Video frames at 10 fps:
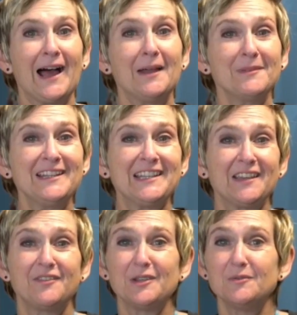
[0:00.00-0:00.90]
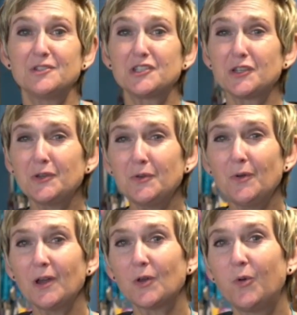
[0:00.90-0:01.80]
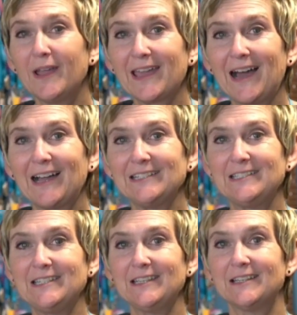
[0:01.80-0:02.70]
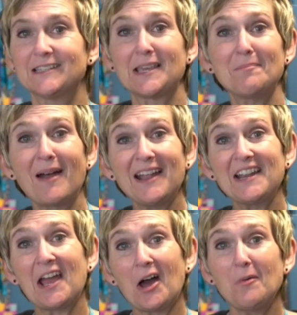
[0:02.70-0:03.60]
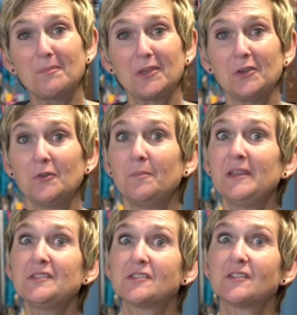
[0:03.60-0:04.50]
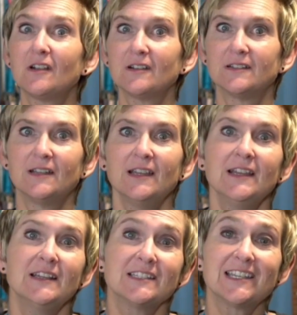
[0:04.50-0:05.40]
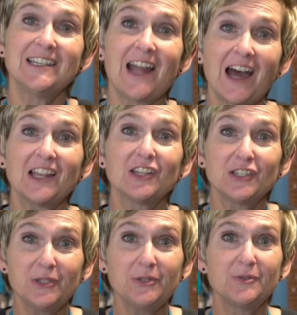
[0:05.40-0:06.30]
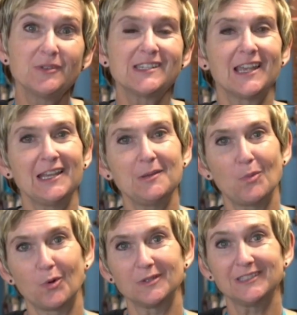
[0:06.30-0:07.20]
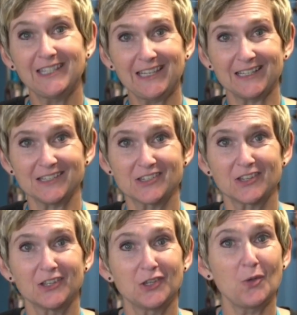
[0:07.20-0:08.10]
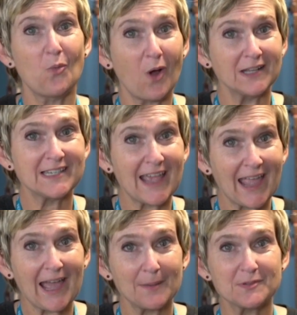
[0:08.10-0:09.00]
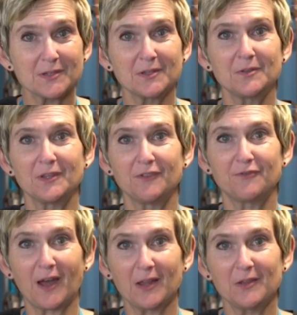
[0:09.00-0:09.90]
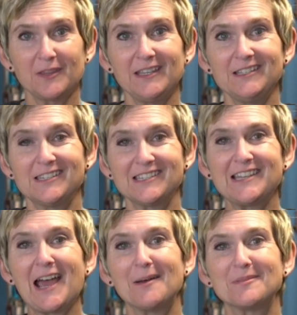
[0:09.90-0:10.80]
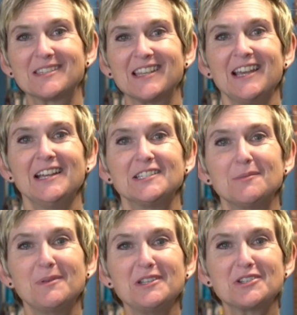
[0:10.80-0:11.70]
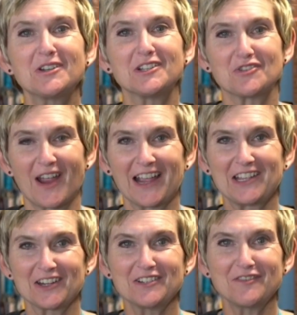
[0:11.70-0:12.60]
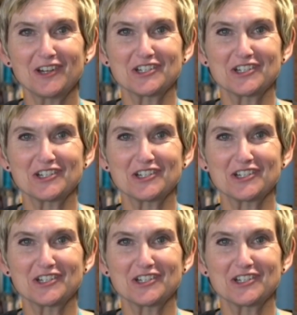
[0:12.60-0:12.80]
Well, I'm going to give you two quick ideas that might help you be certain to not lose any more leads. You want to absolutely follow these steps to be sure to track your